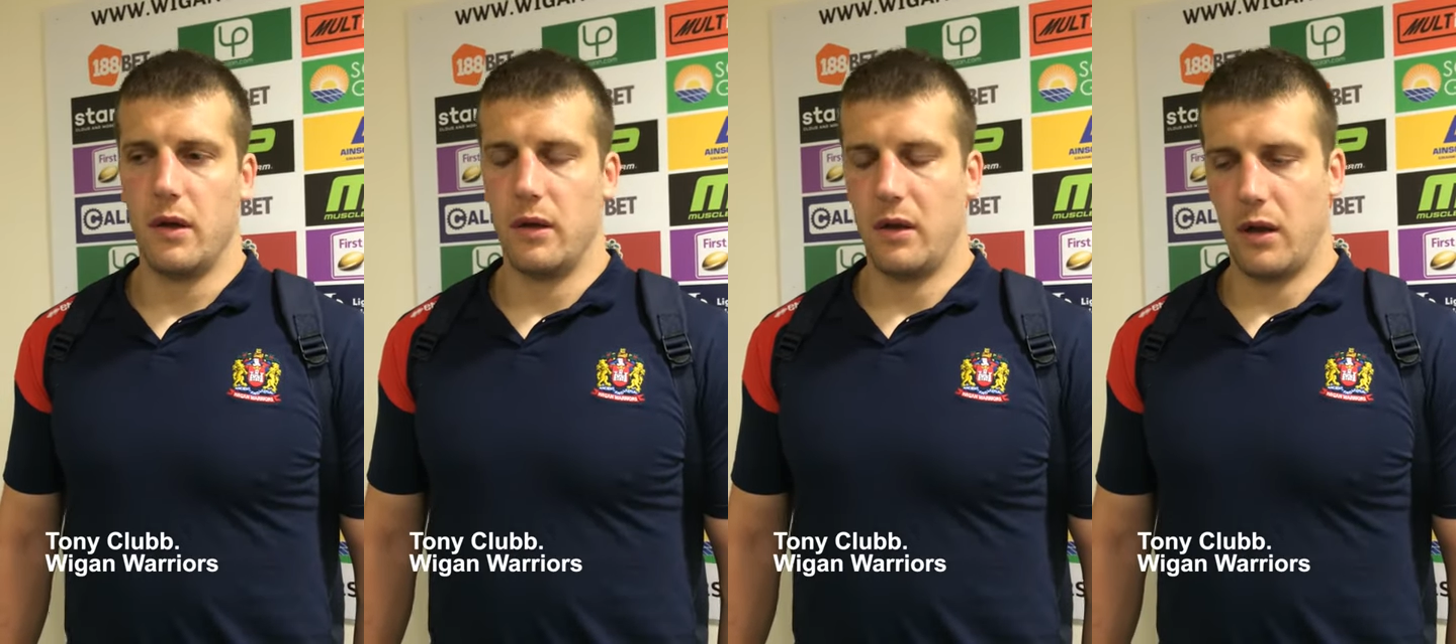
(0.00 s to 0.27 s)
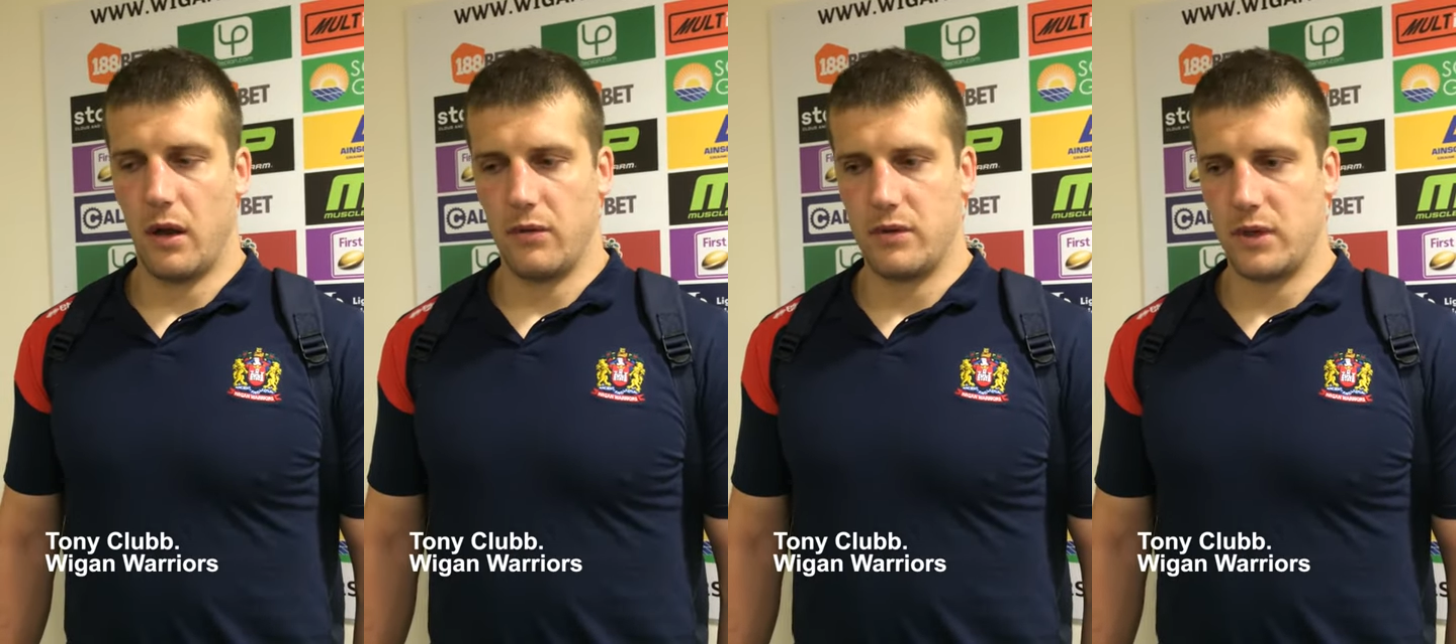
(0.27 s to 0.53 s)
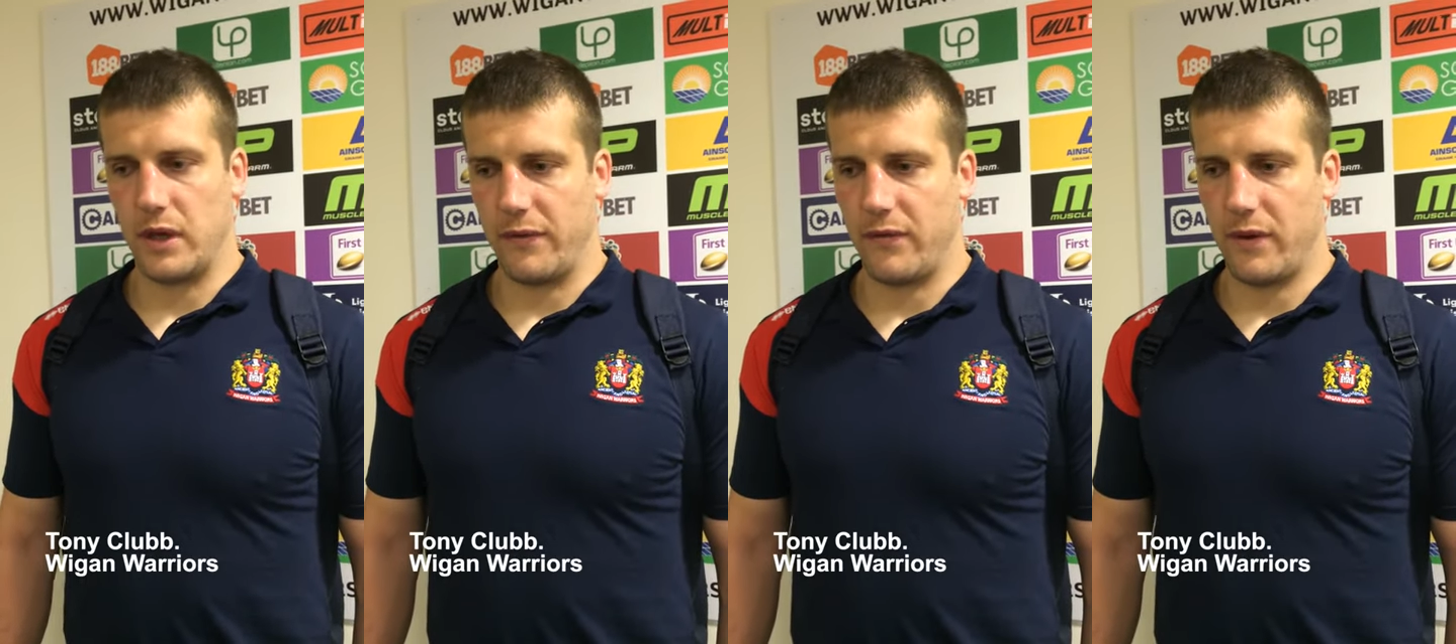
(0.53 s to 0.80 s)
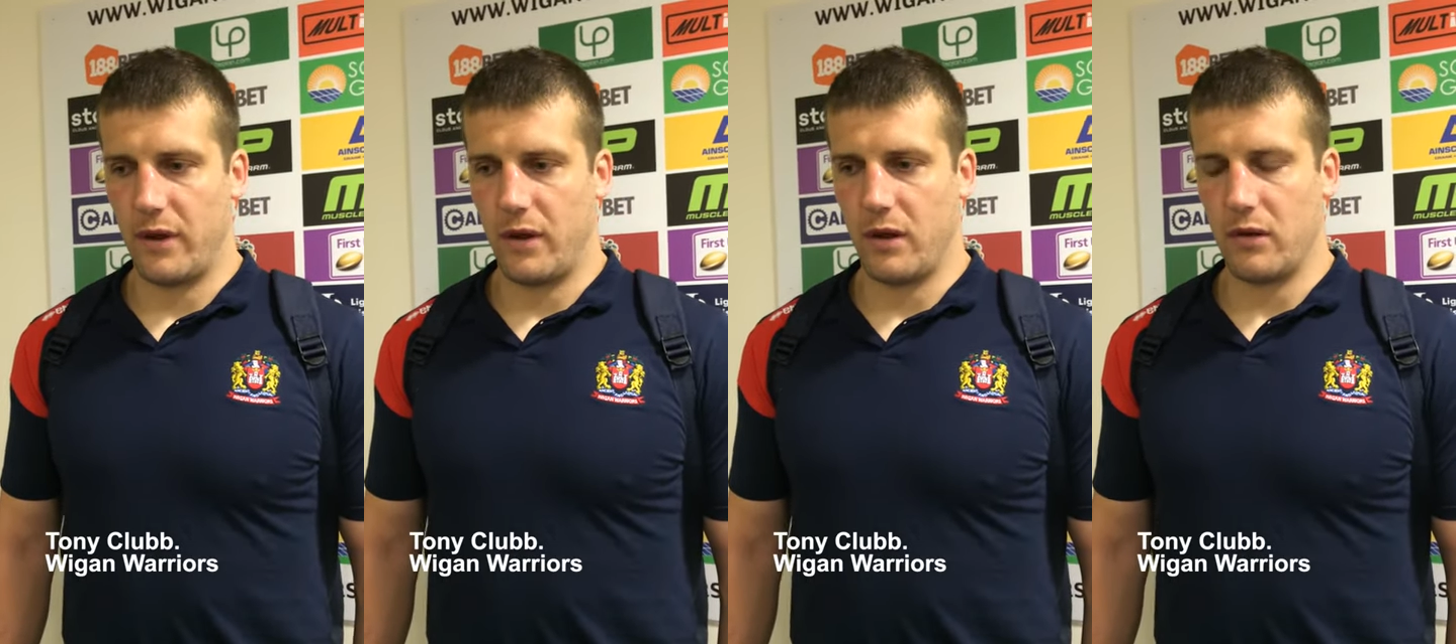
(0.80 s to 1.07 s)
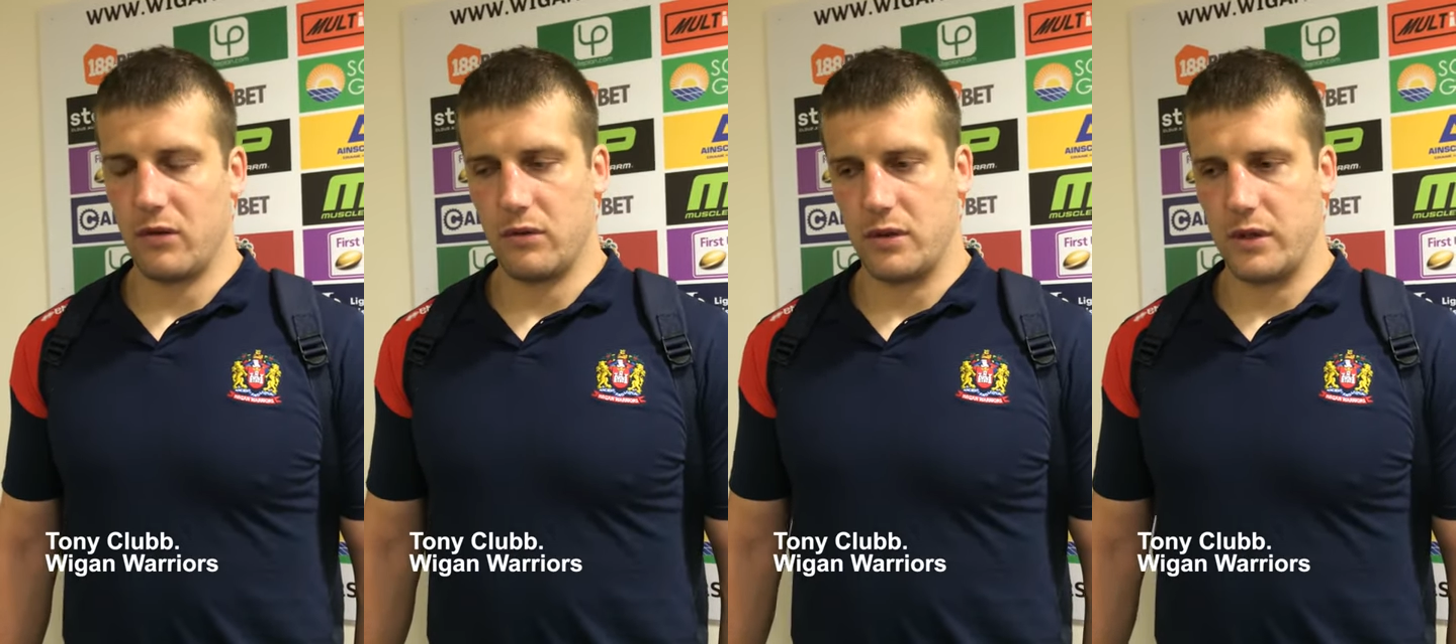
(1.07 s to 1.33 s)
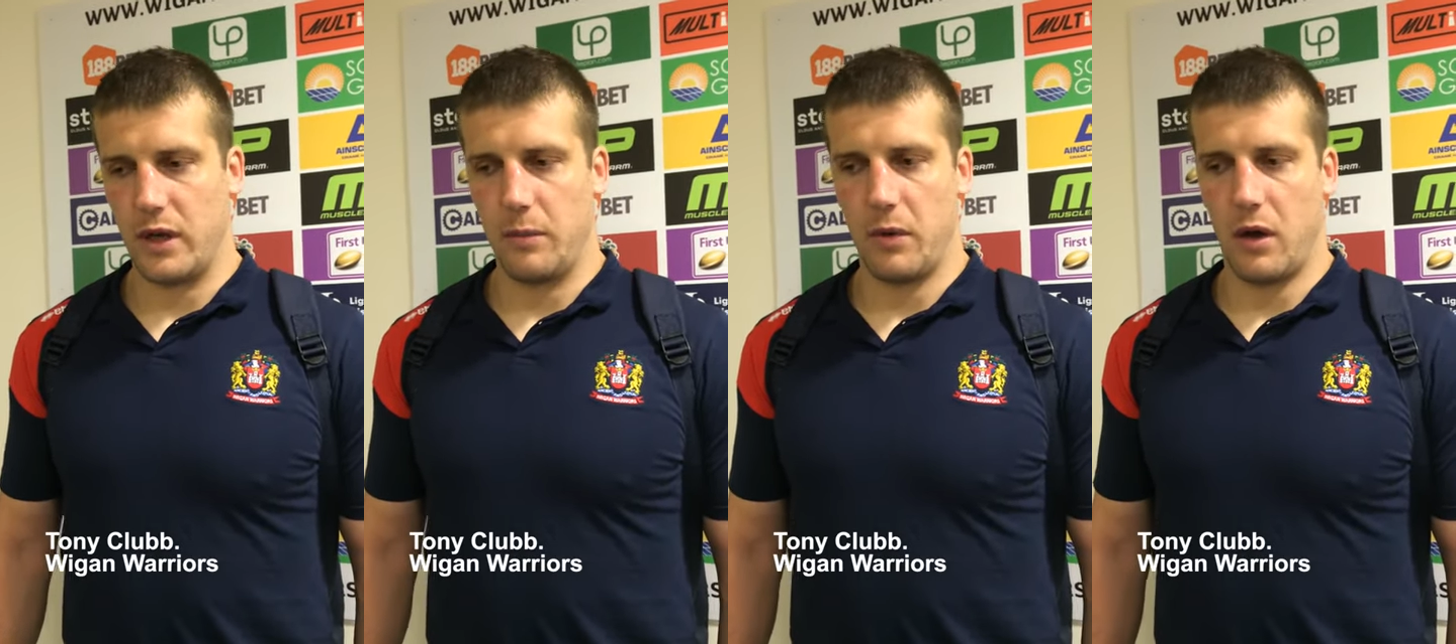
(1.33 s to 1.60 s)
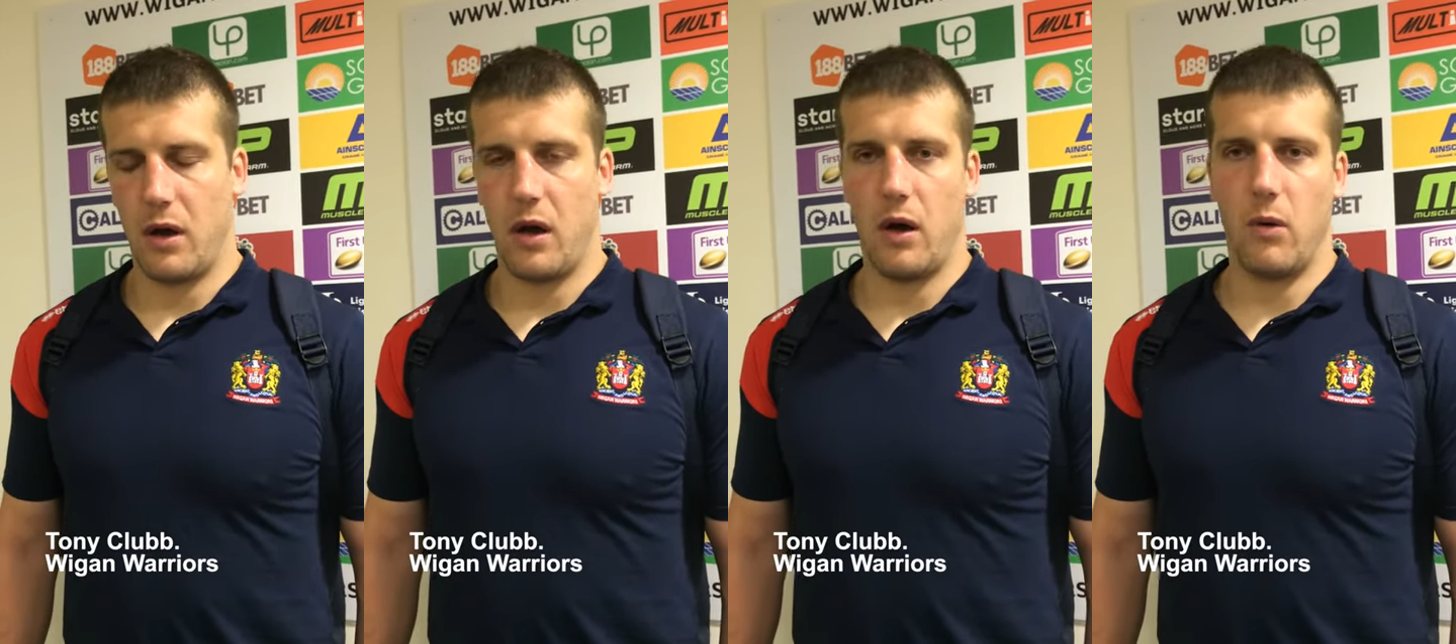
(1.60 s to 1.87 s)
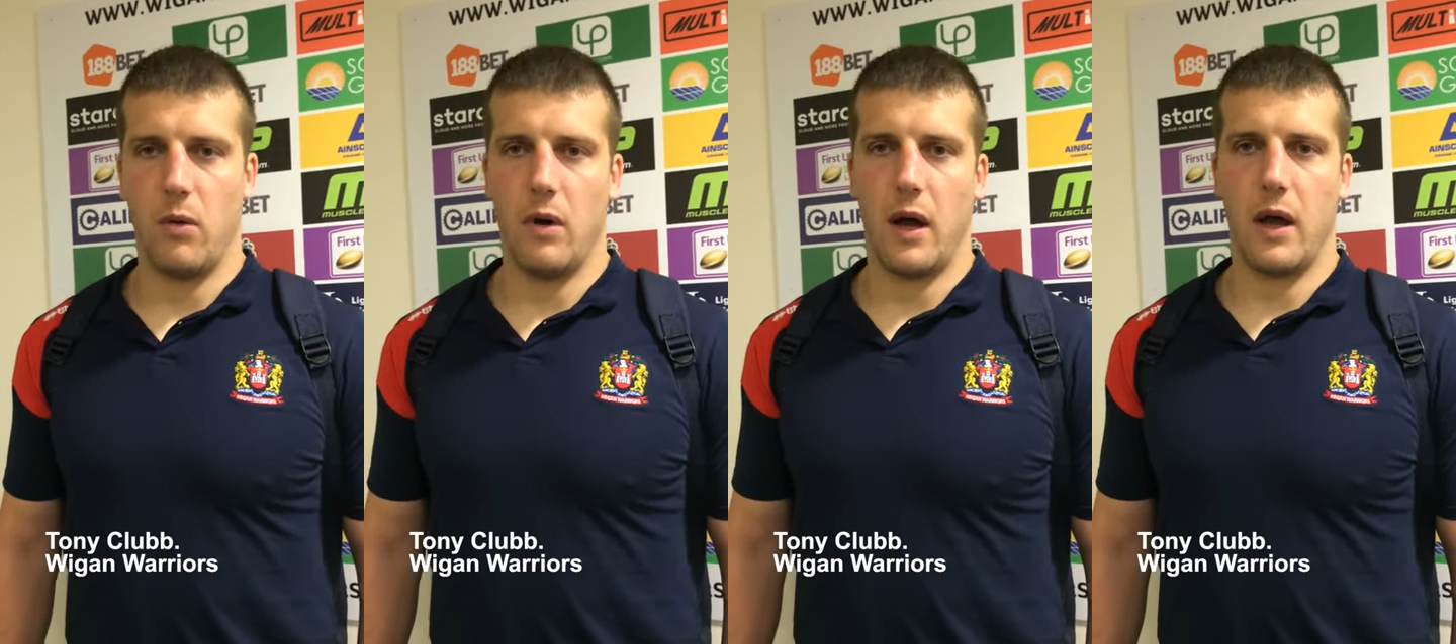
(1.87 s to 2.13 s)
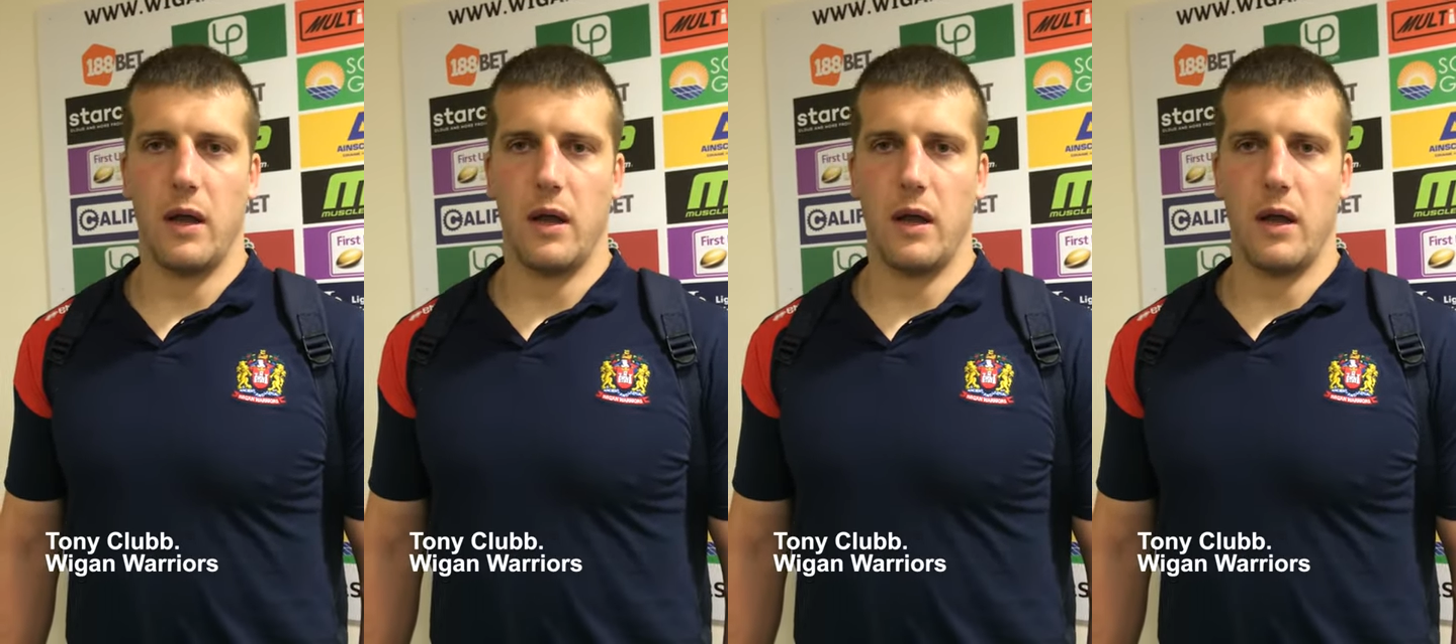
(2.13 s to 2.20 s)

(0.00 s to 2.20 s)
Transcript: You know, to give a good team like Hull